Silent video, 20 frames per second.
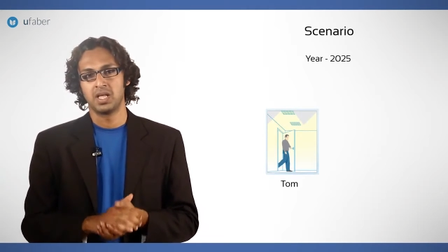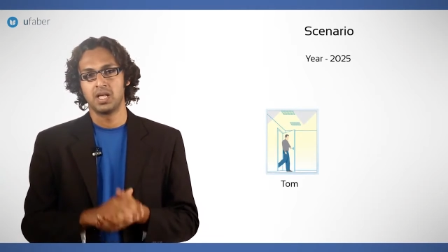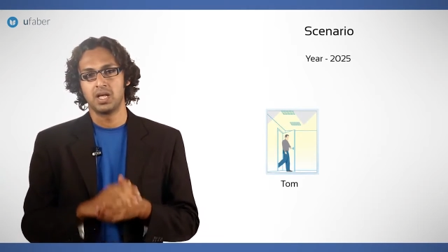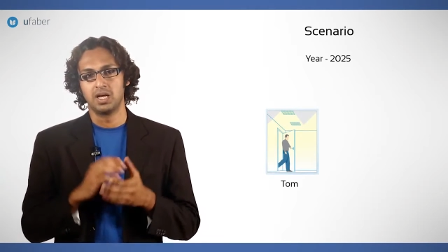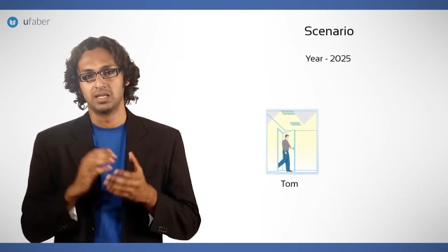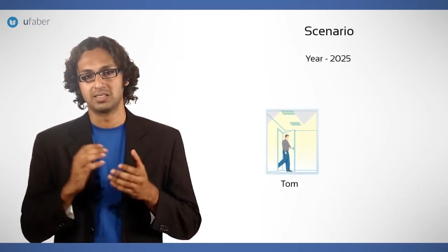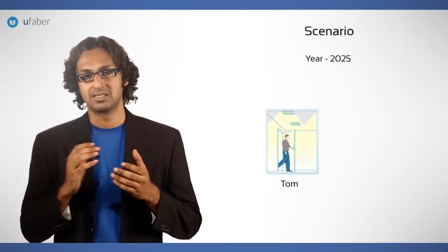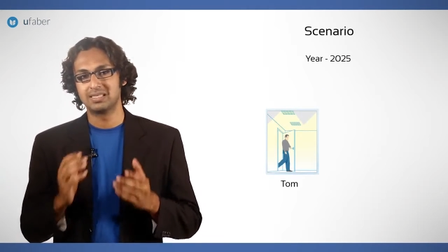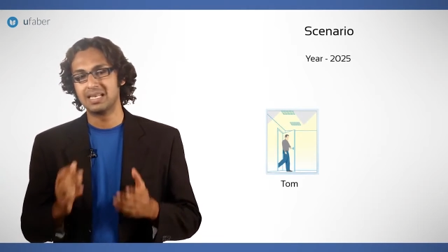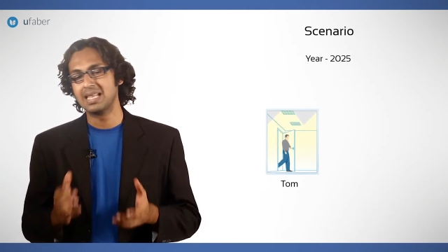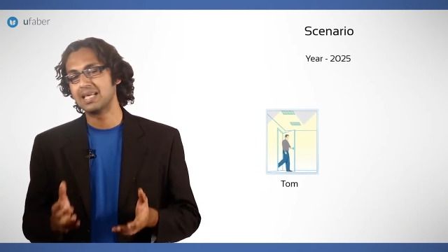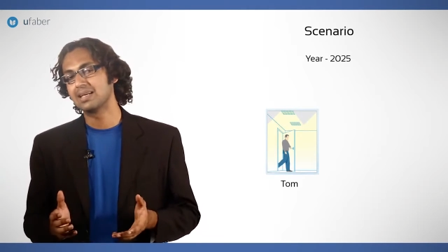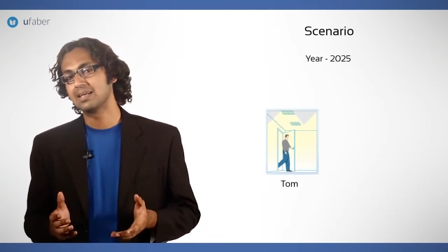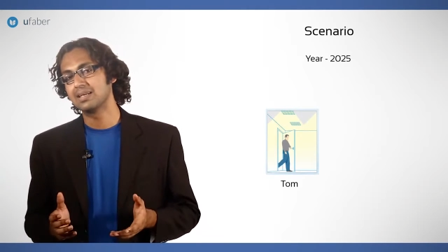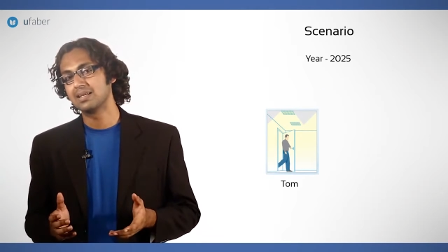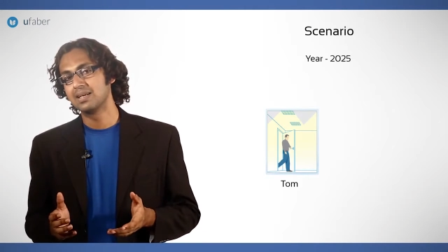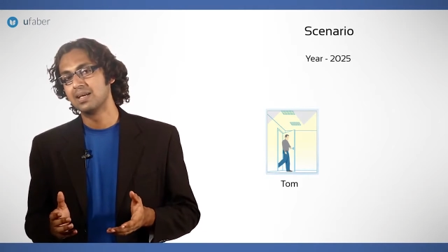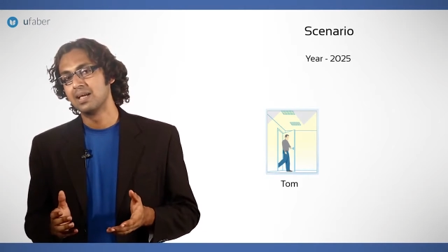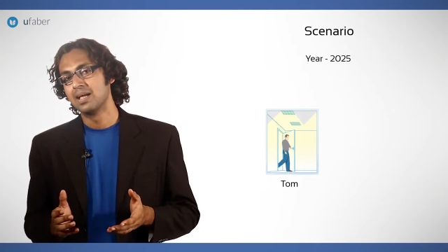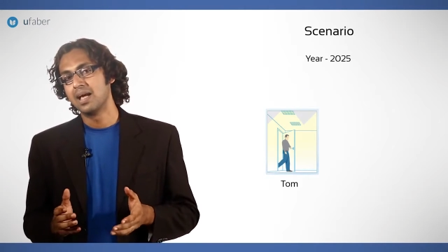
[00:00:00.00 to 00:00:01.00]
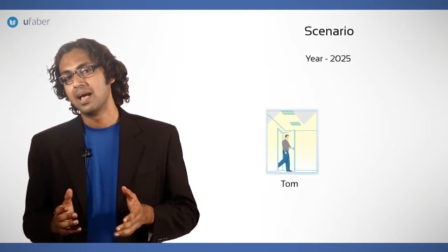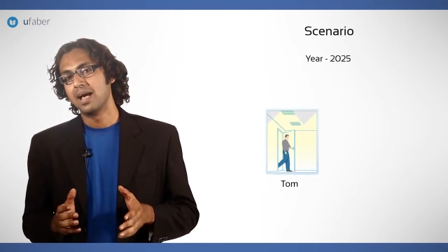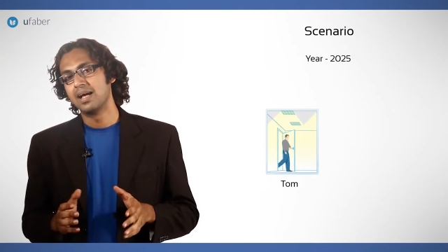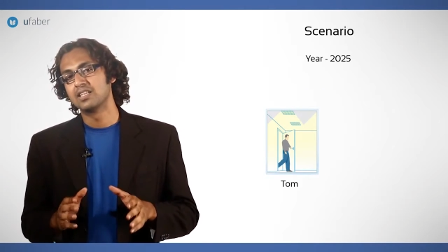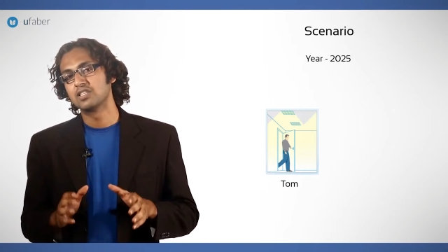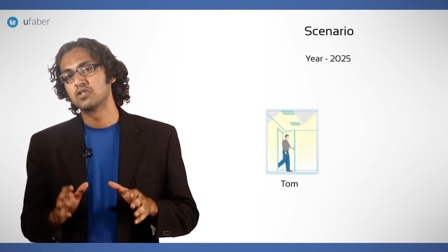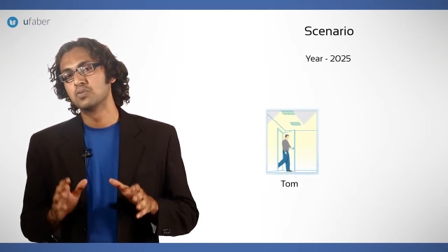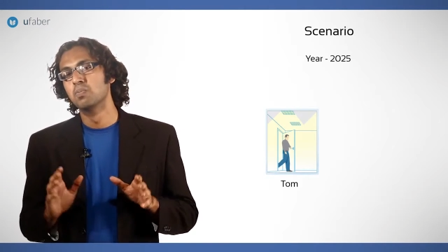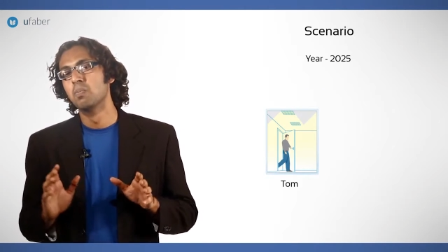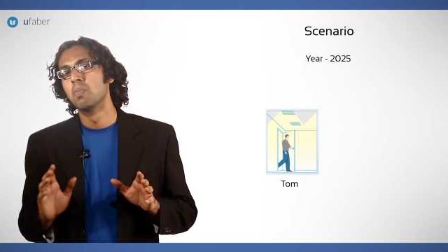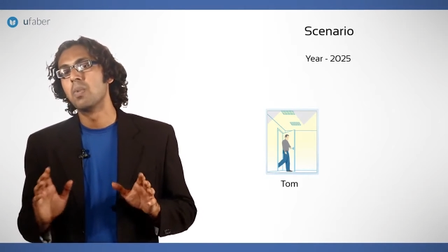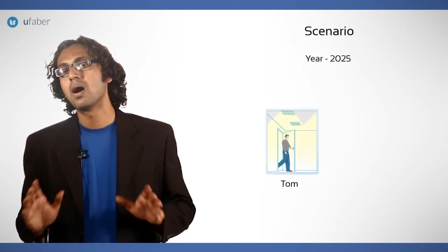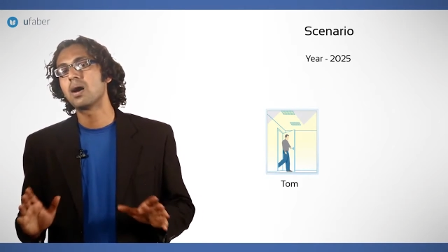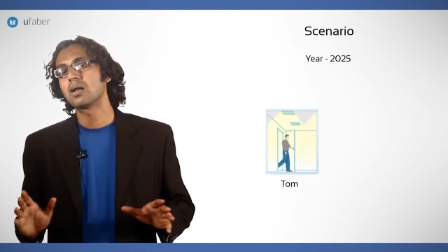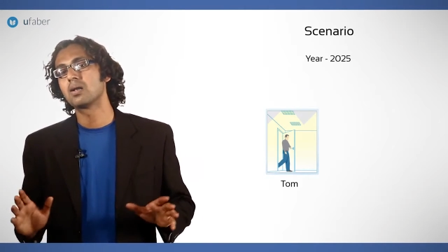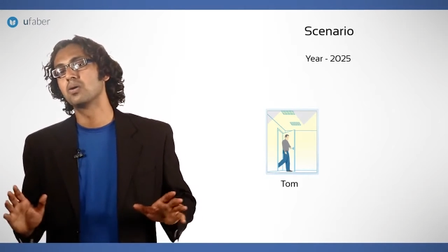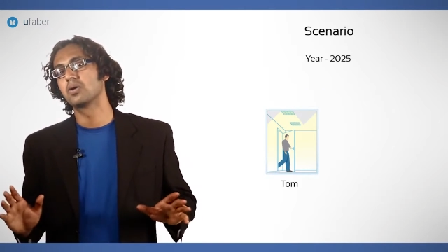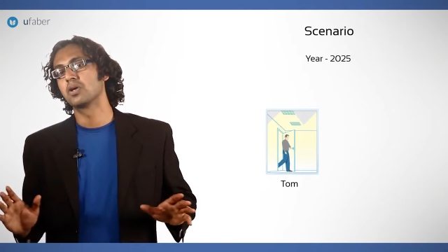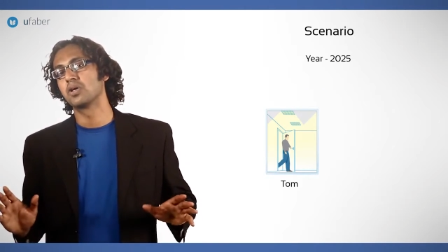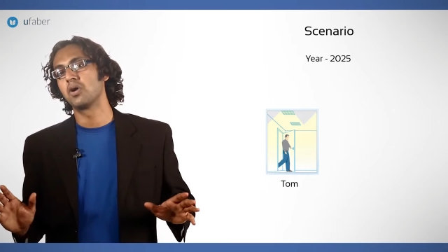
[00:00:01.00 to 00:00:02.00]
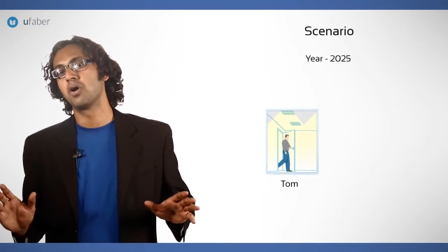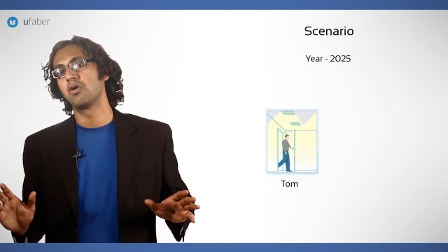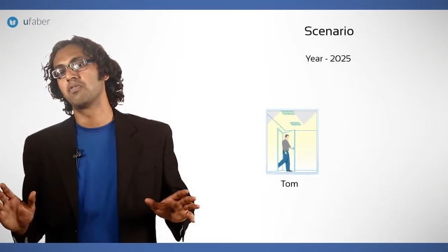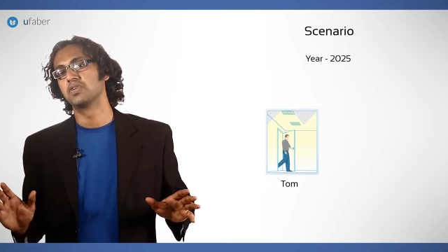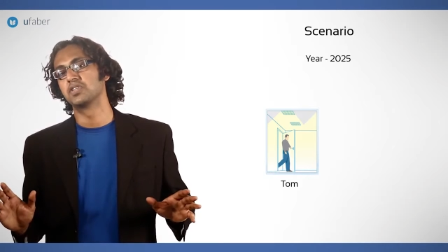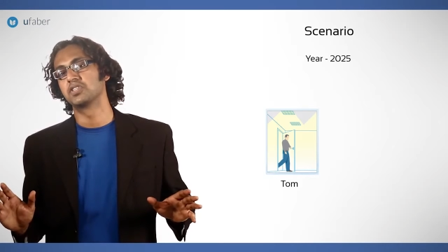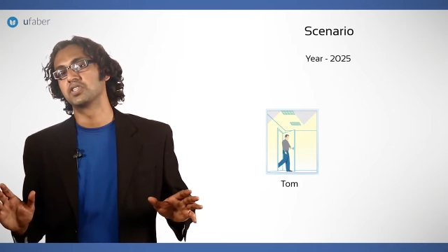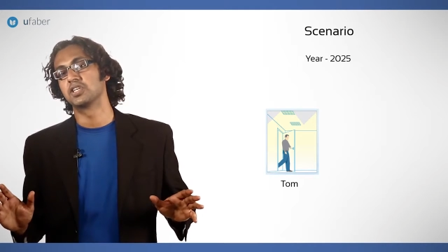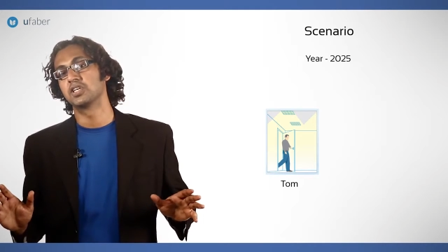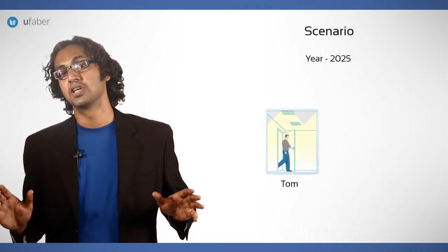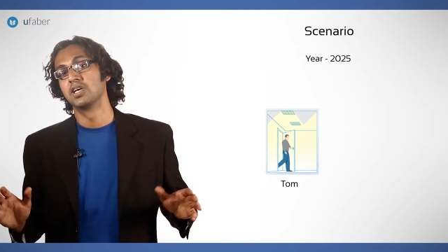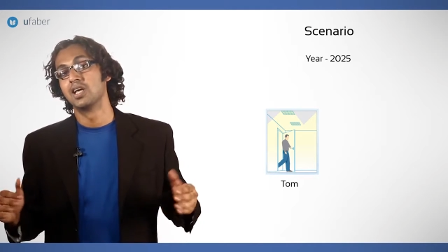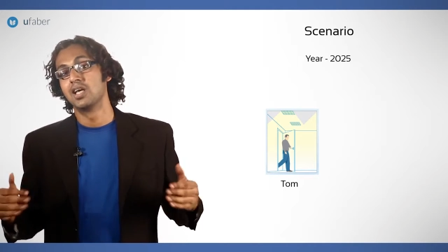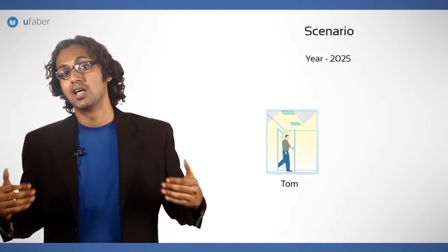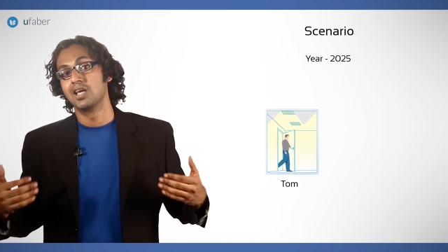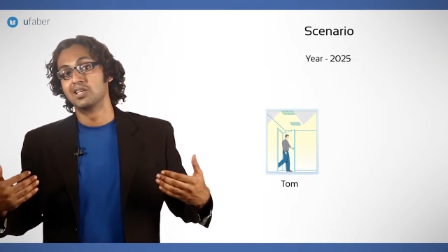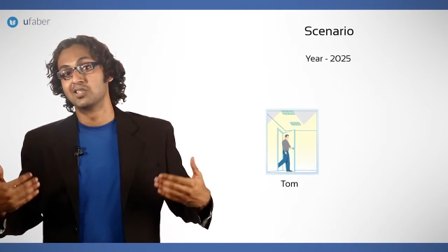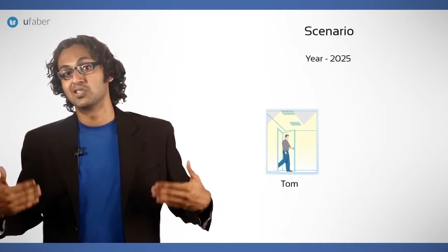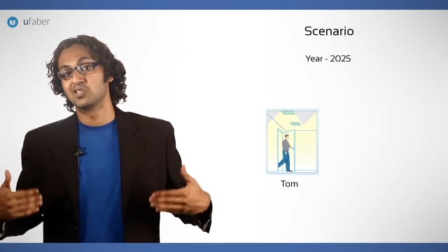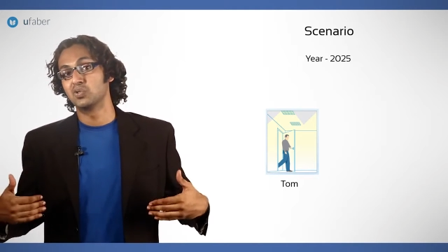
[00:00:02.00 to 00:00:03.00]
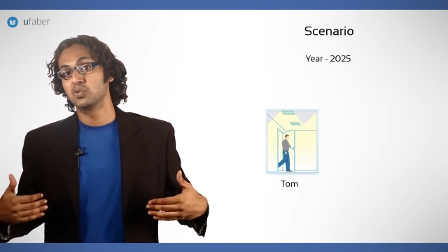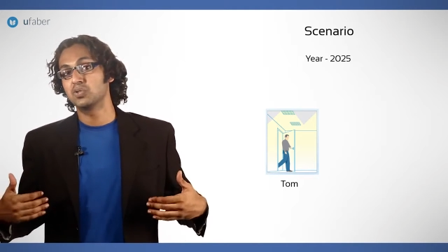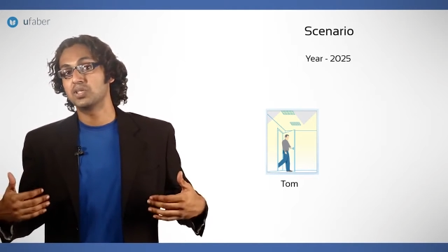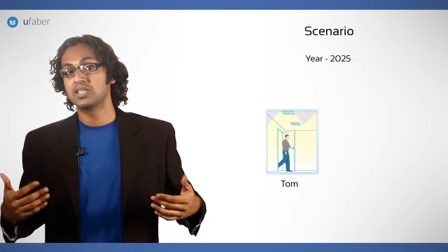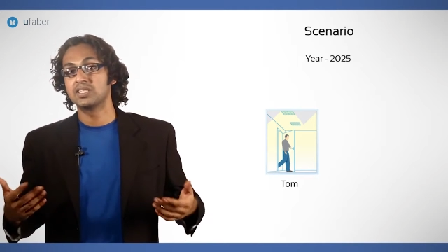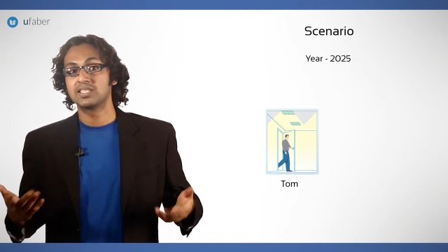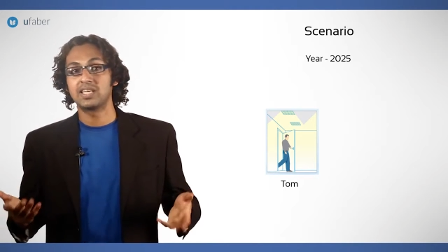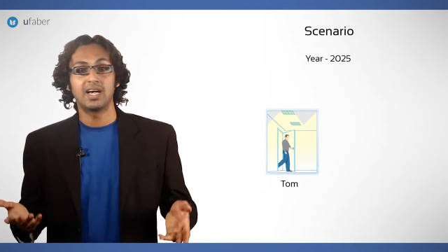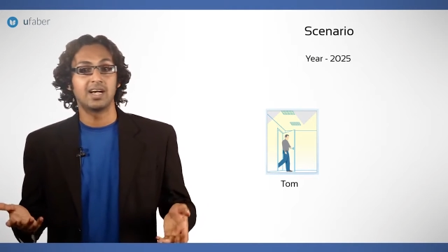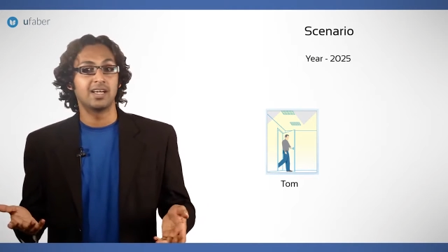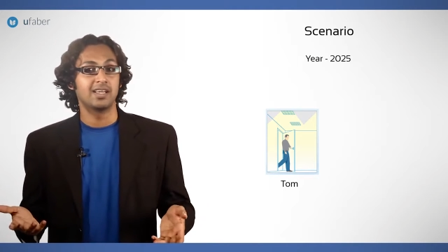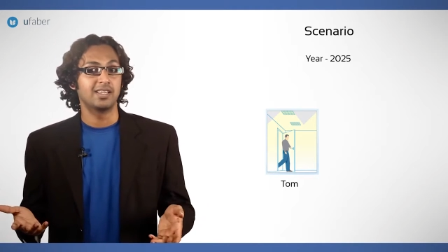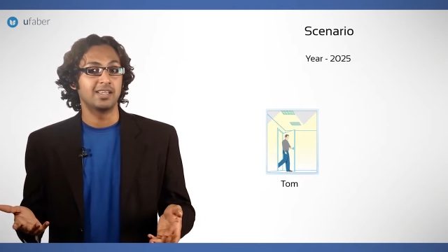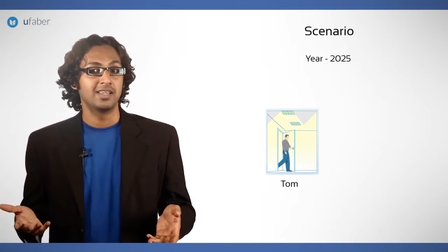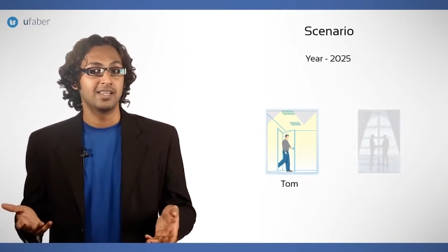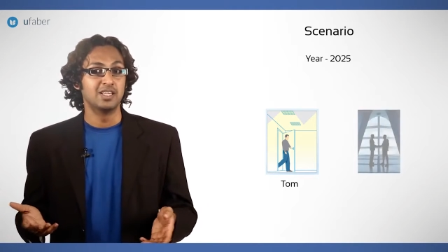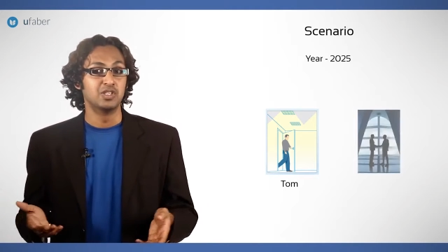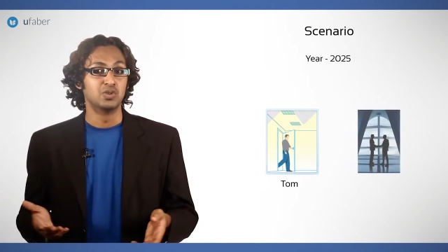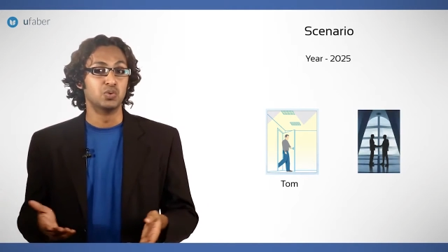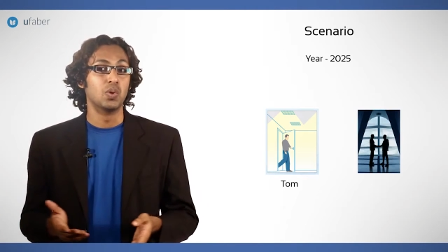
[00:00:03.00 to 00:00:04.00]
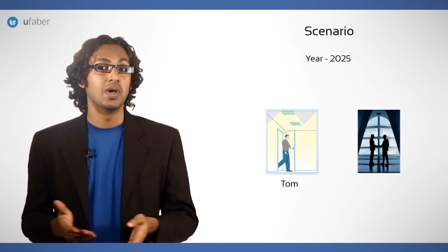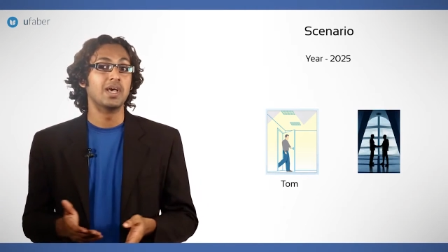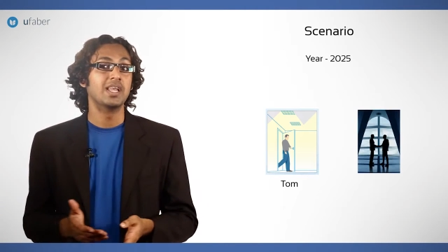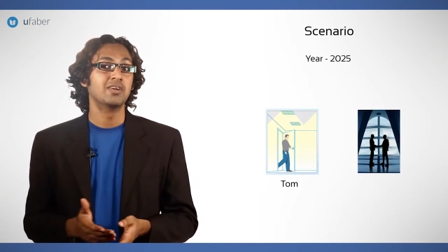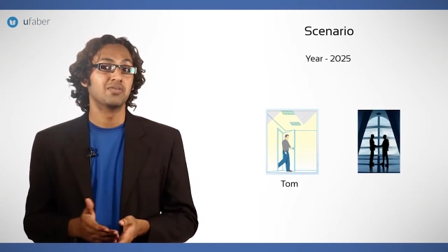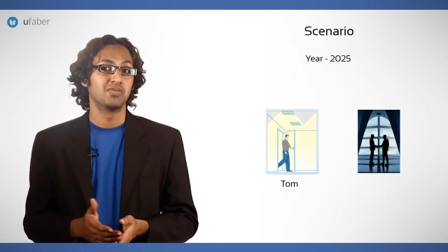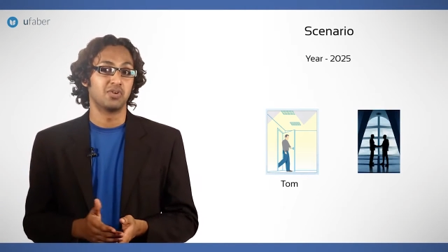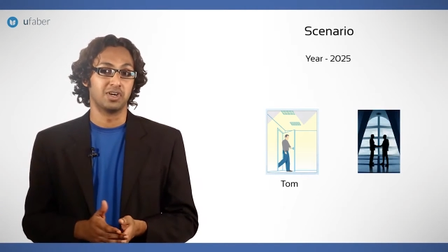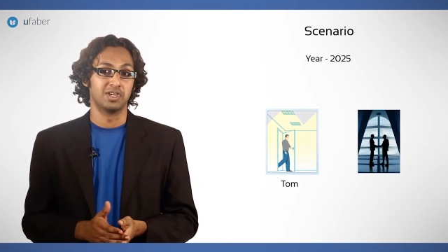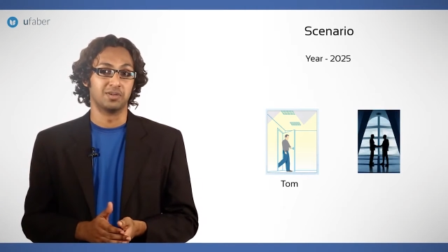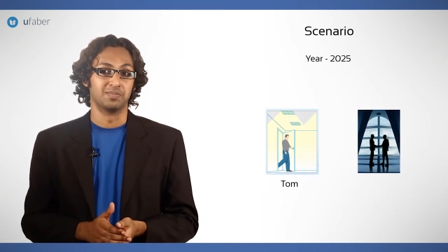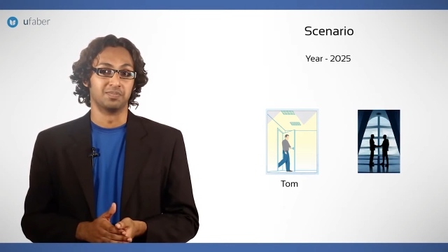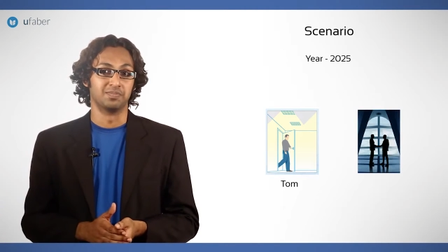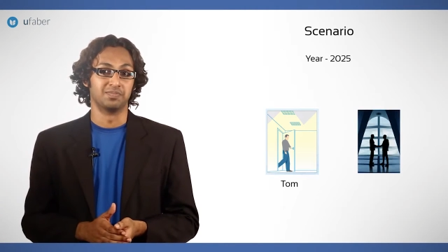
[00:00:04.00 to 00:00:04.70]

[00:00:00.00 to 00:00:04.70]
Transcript: A slick and smart-looking officer in suit and tie is waiting for him.